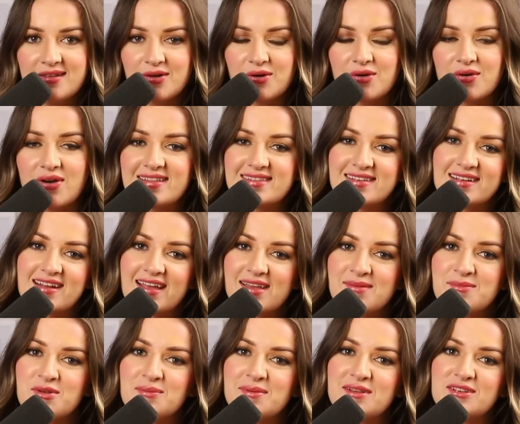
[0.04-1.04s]
All right, today
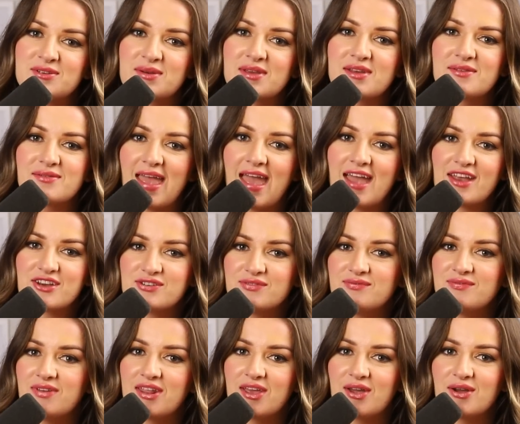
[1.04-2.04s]
I'm going to be doing a
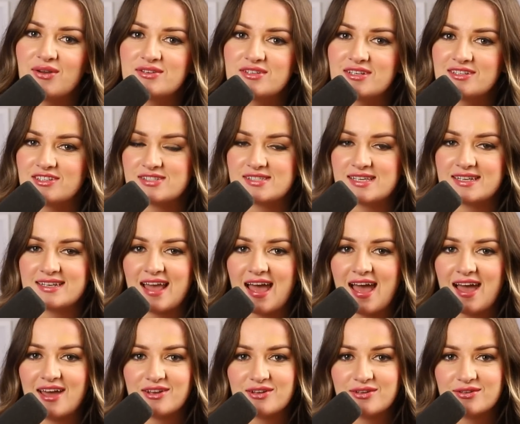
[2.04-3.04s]
reaction video to Jacinda
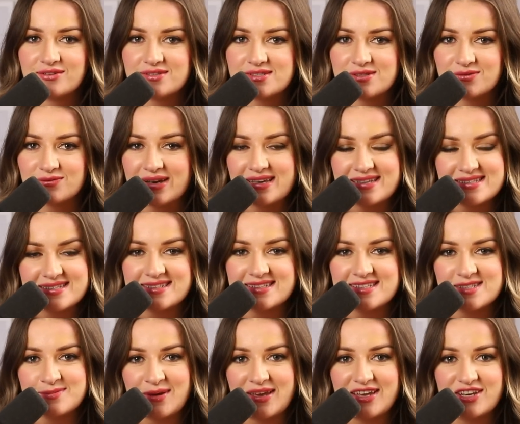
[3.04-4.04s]
Ardern's recent
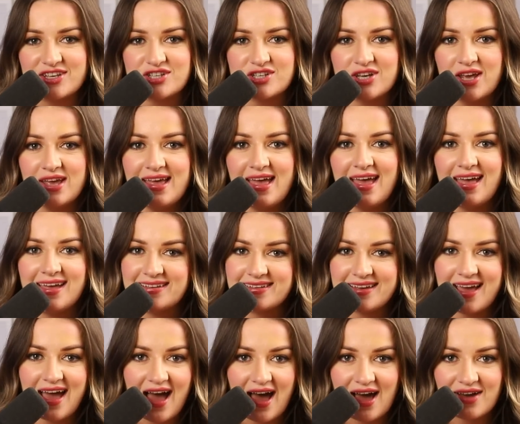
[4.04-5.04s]
speech in
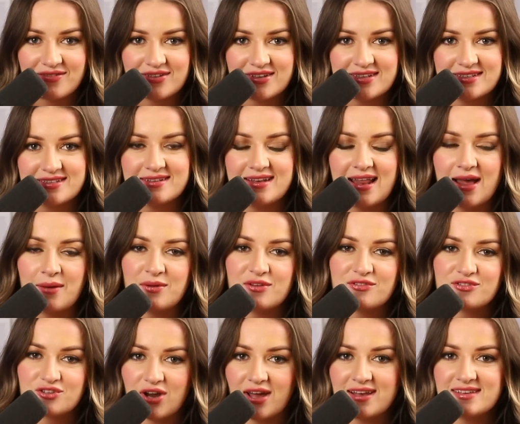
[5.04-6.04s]
Harvard. Now,
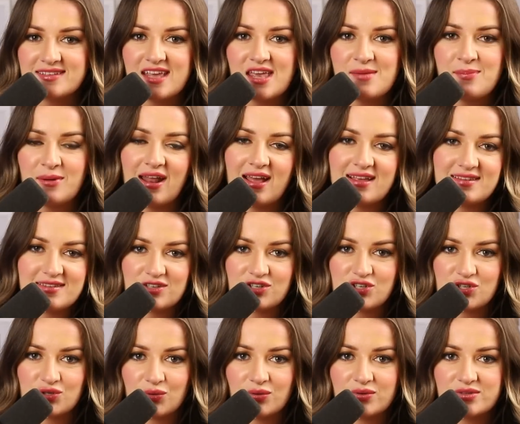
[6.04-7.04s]
we've tried to keep it nice and
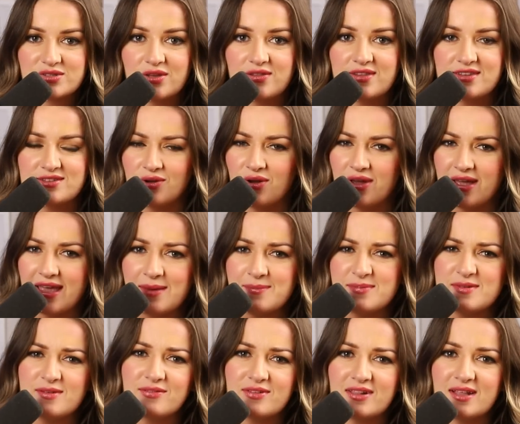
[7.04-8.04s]
short, so there's not
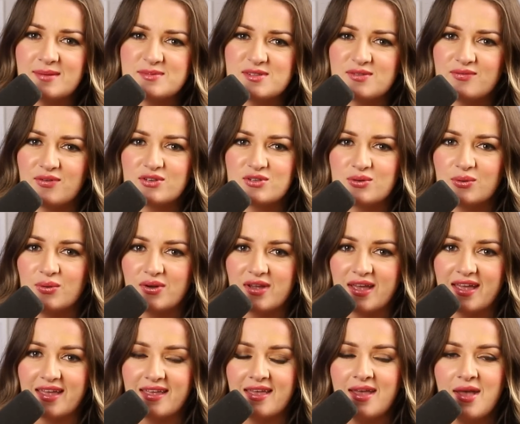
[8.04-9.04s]
heaps of clips of her
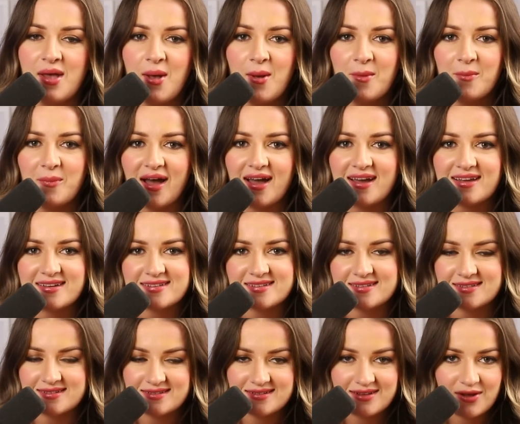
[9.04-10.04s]
talking, but
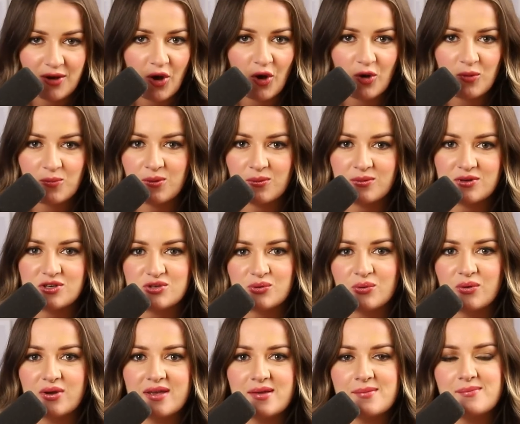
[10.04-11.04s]
hope you
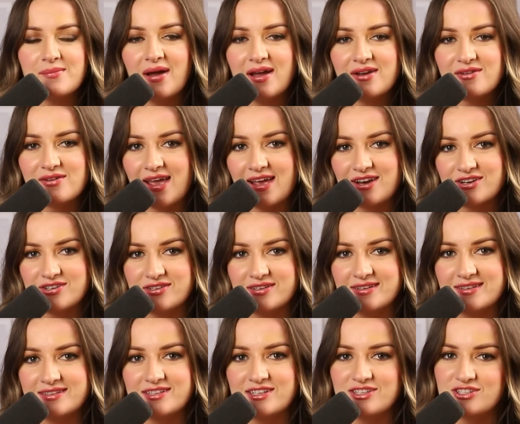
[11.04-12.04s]
enjoy my
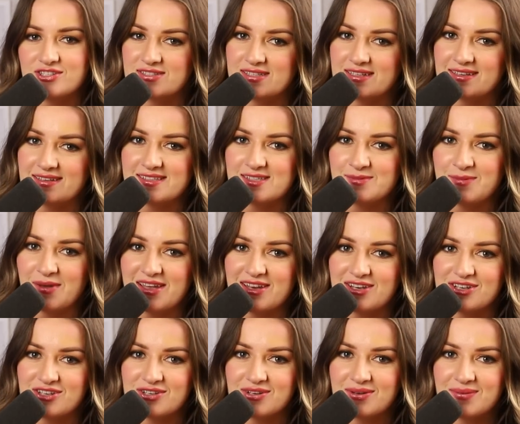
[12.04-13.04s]
reaction to Jacinda's
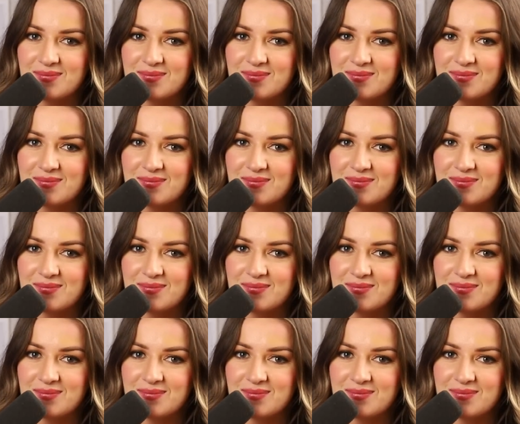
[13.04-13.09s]
speech.